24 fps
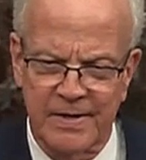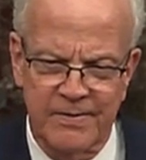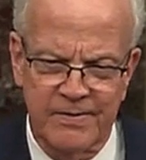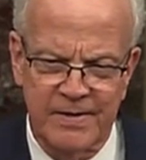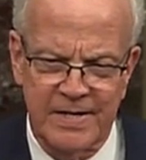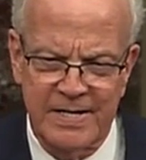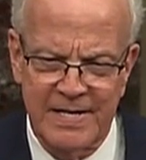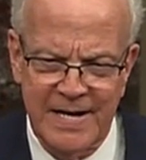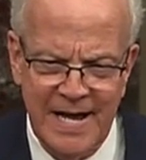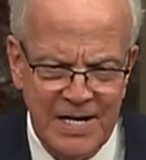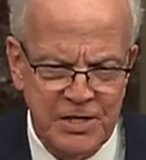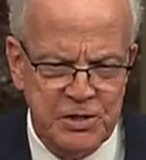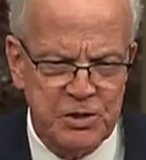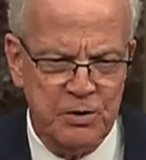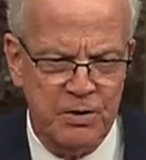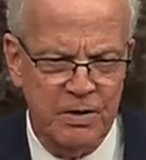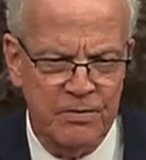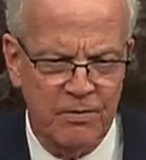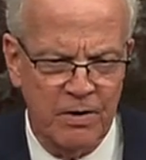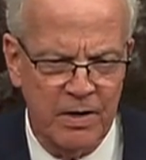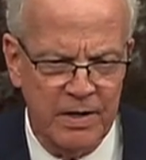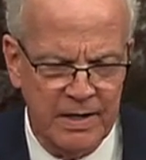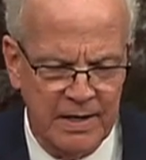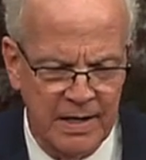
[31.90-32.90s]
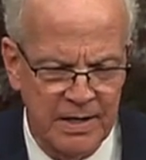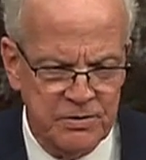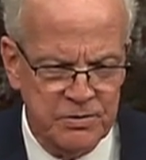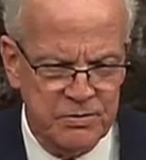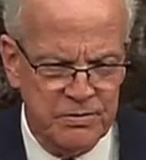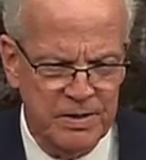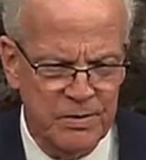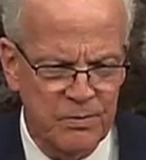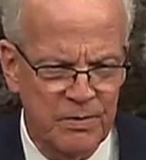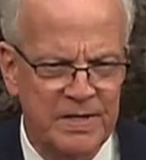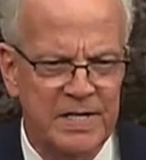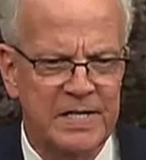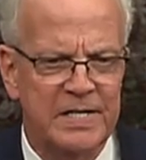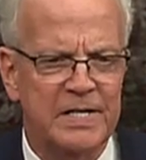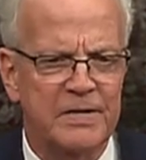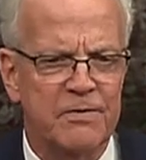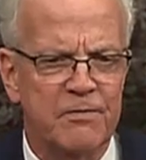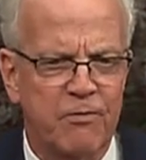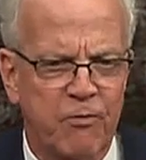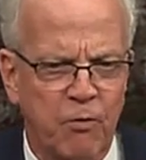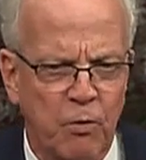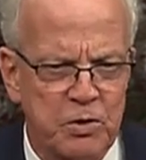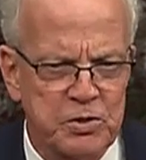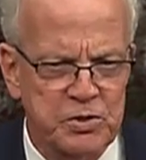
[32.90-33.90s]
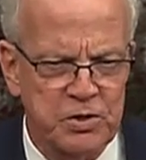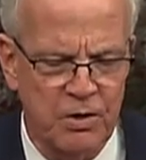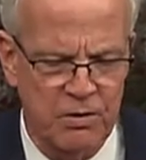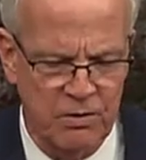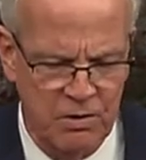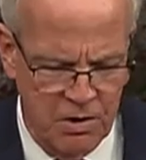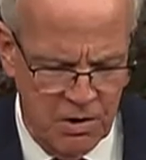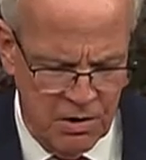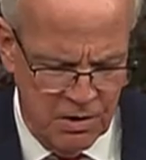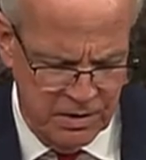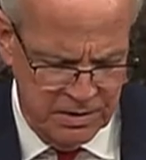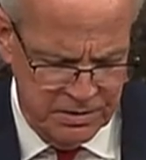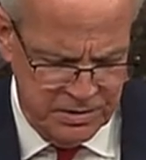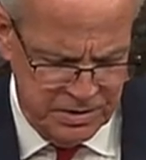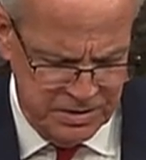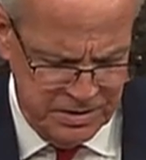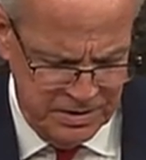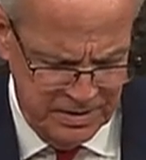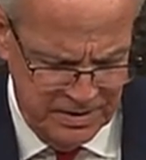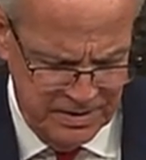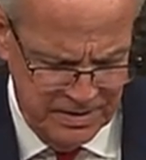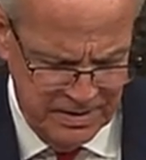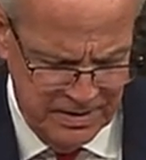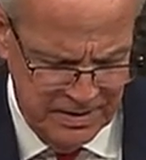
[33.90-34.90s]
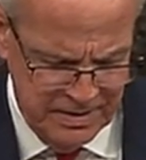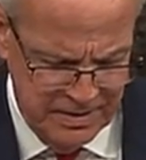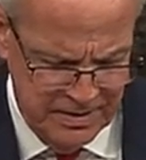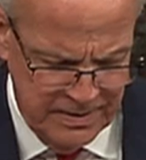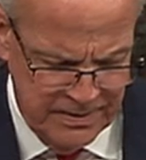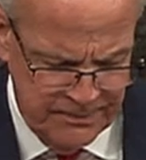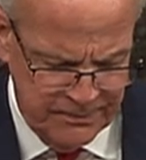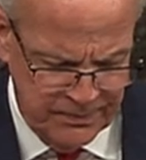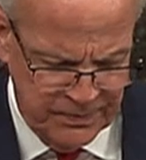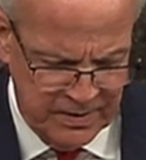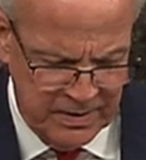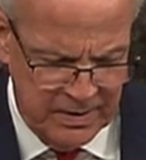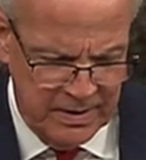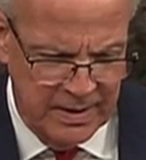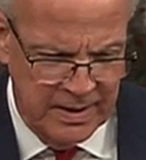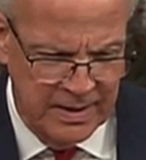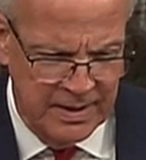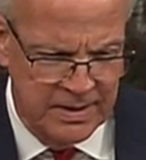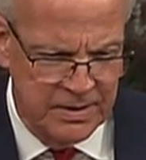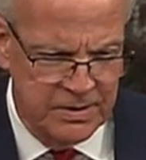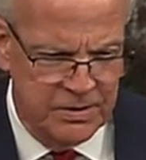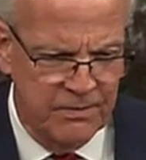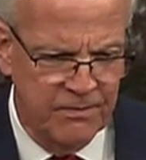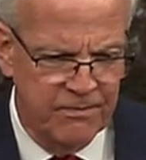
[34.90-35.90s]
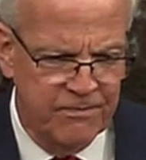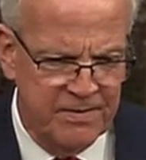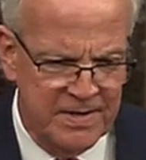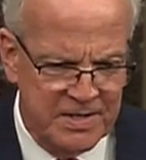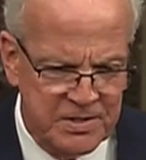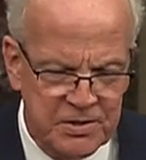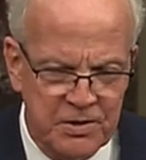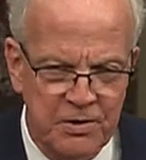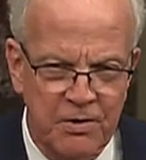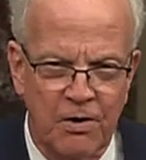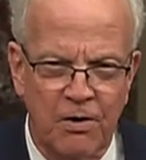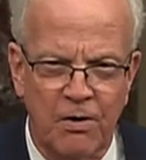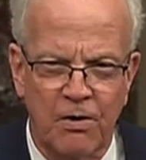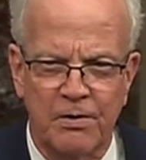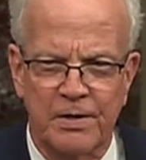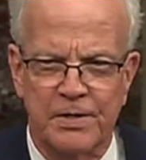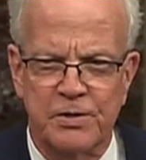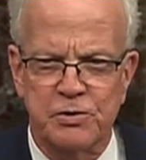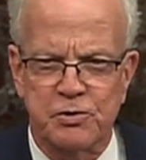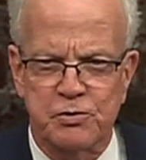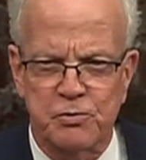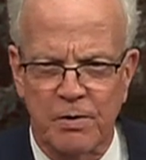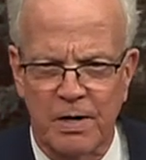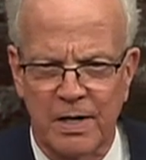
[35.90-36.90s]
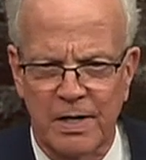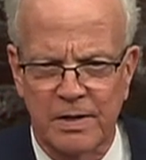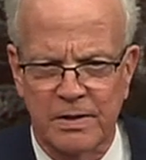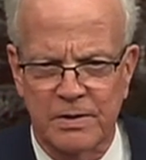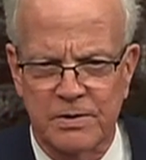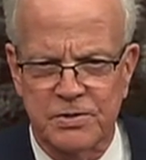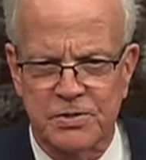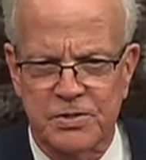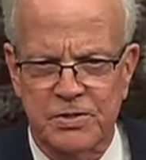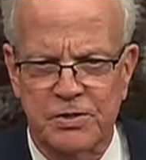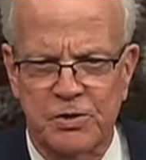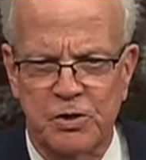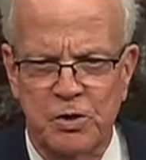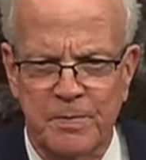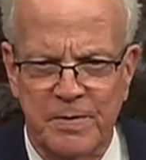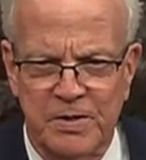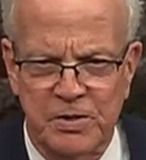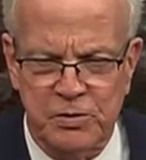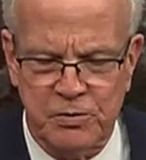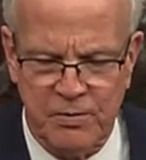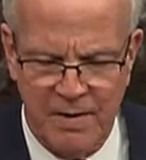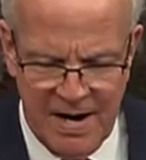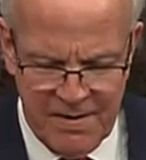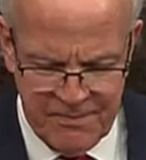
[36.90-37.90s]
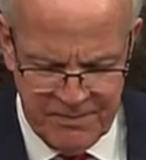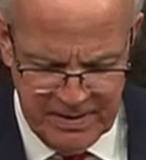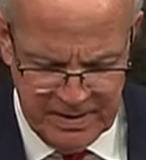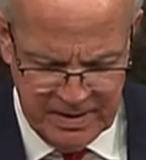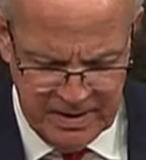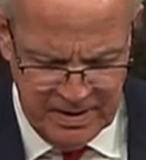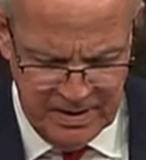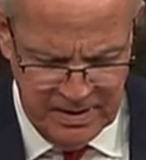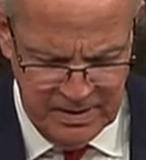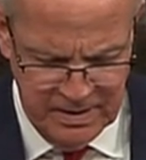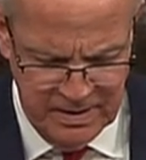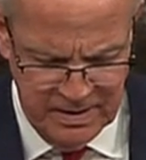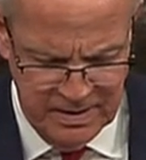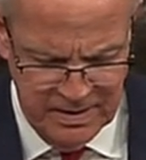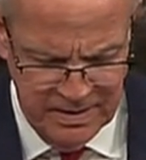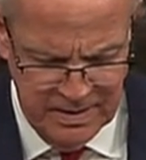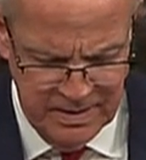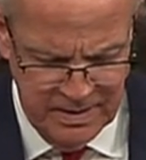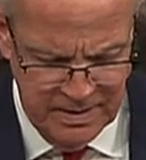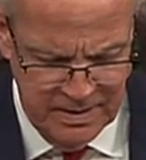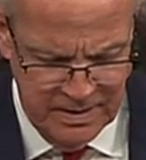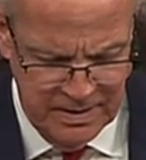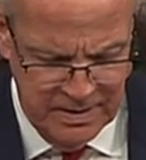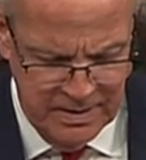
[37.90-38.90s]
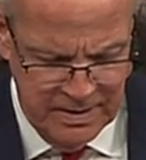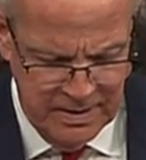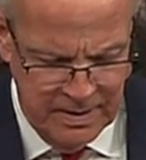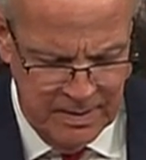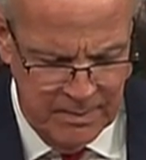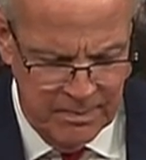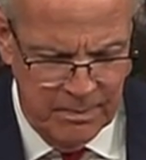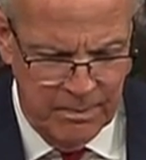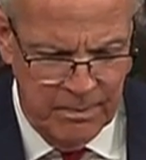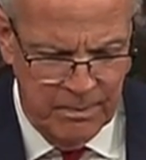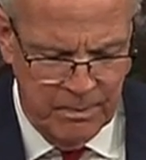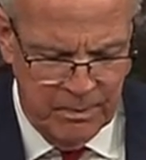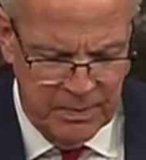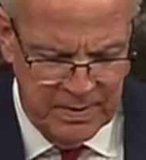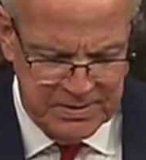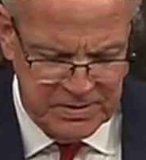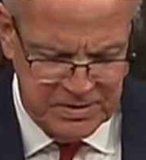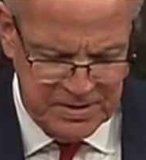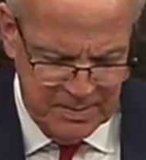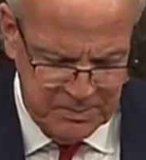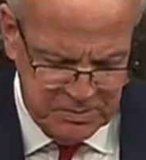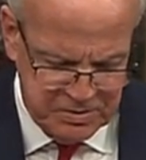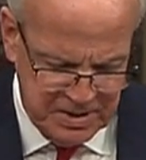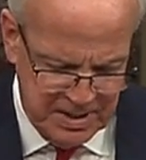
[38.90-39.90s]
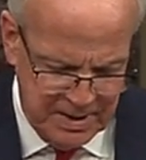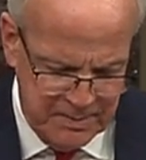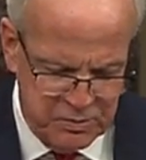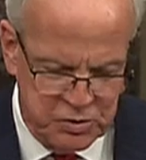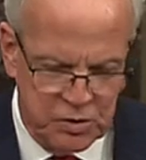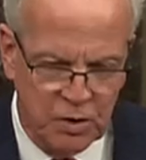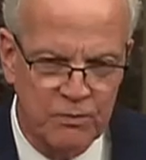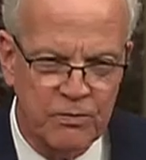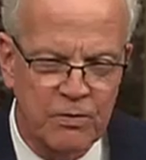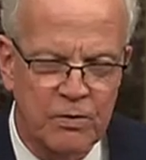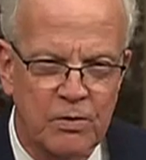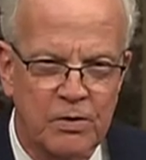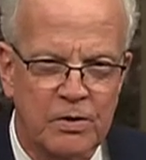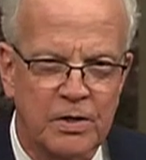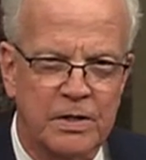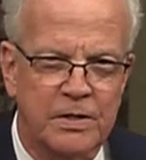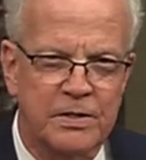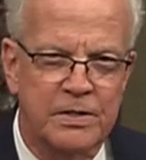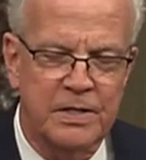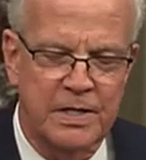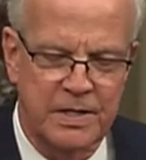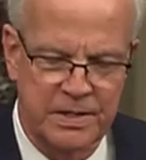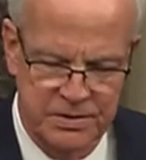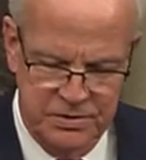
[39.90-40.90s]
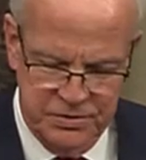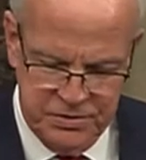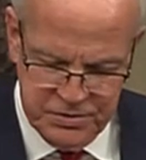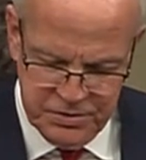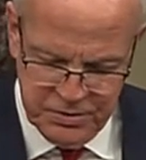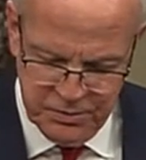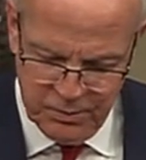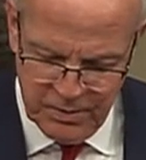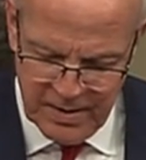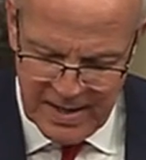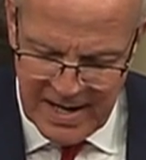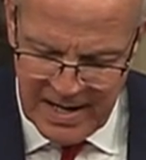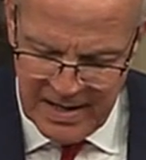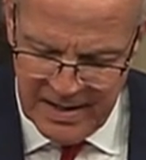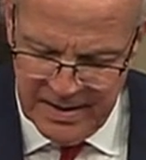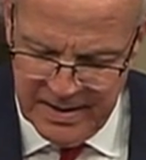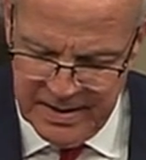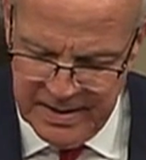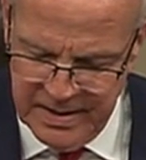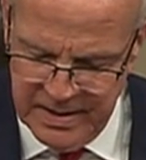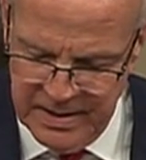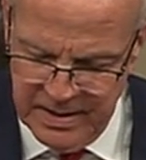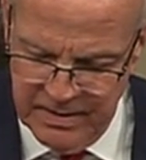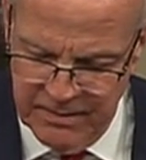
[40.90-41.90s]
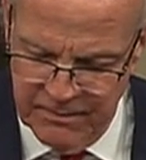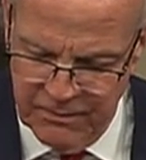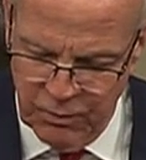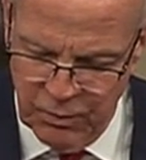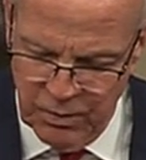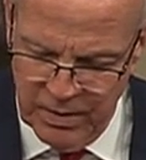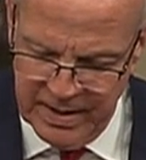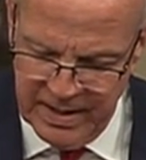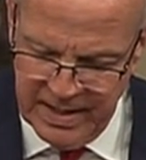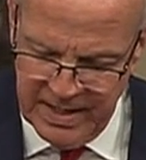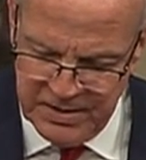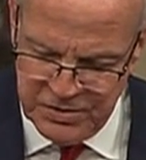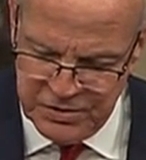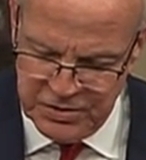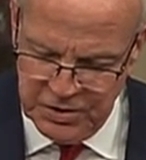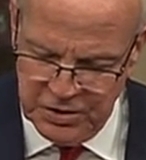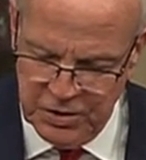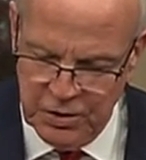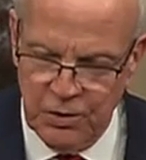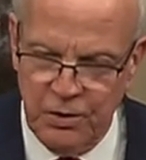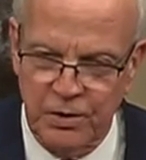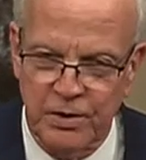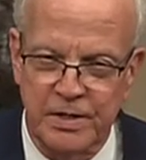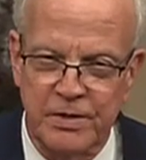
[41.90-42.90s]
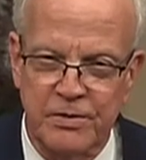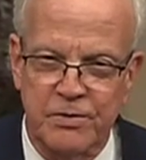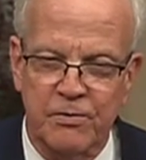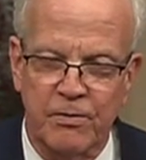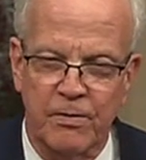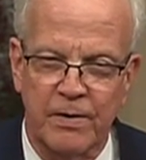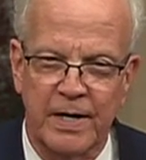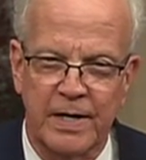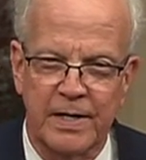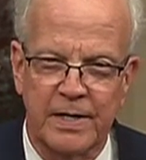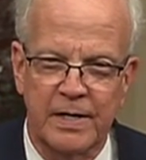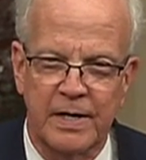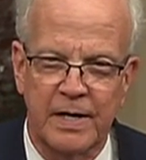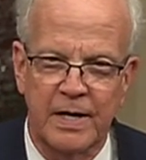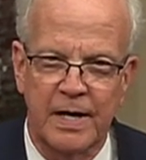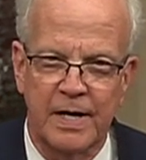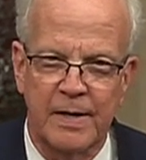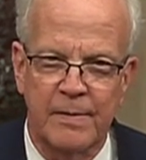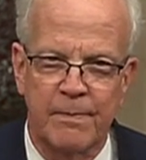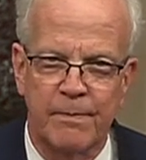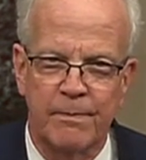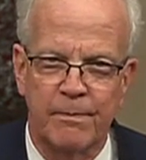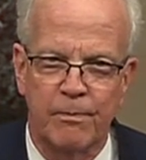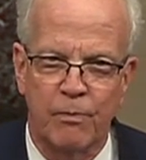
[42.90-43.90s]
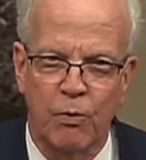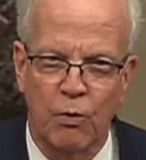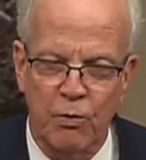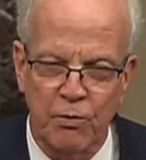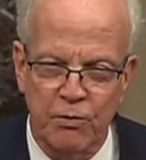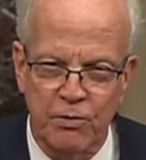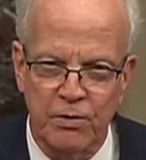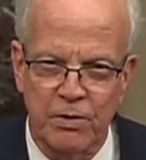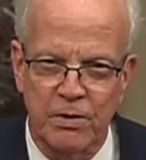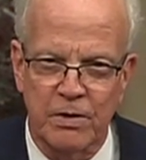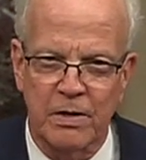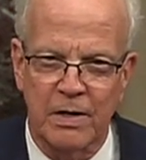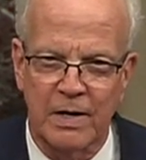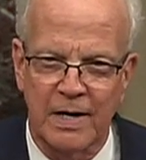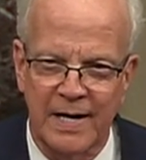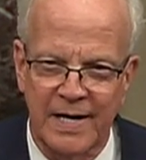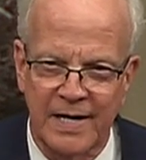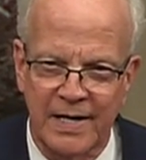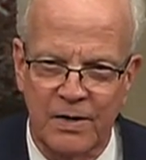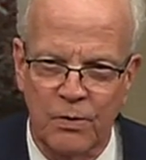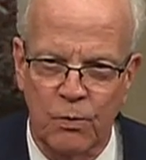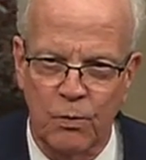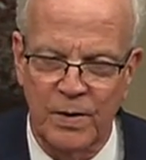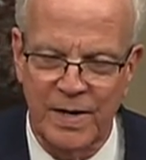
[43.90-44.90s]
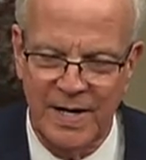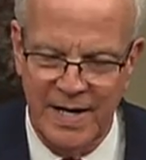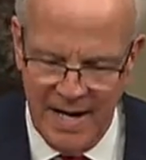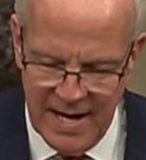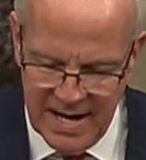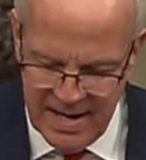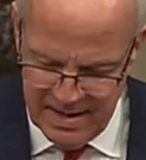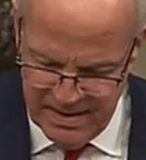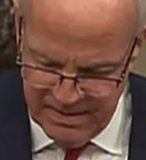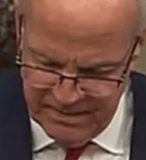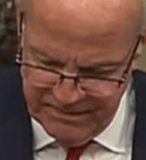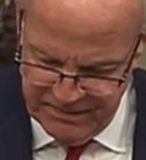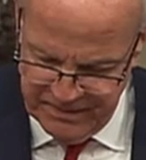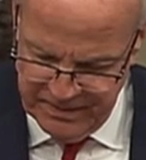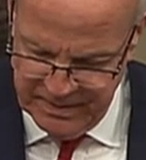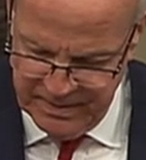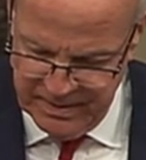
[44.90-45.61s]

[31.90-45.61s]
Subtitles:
nature of our country. We need to enforce our laws, fentanyl and drugs, human trafficking. But sometimes overlooked is the reality of what a security threat, a border like we have